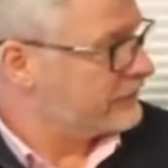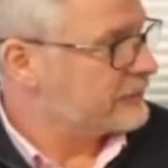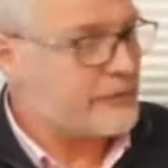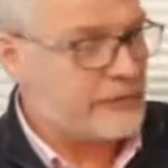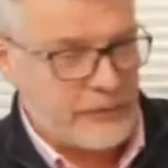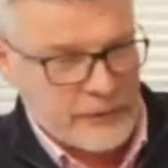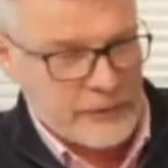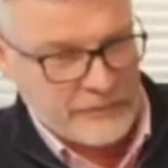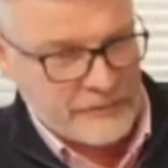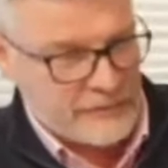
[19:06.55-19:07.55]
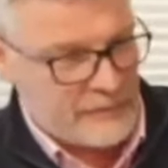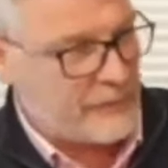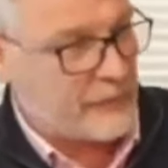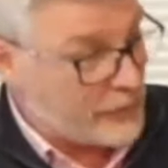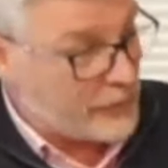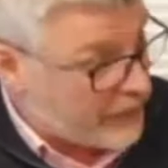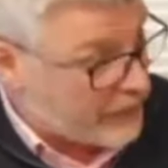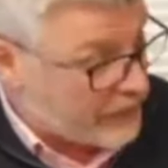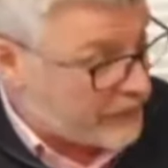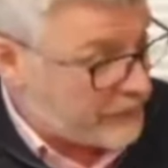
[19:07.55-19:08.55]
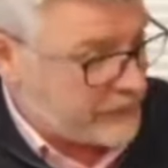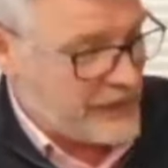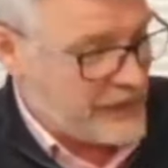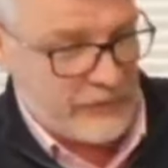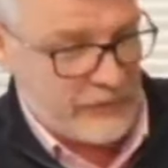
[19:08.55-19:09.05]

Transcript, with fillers: before you before you get on the, get on the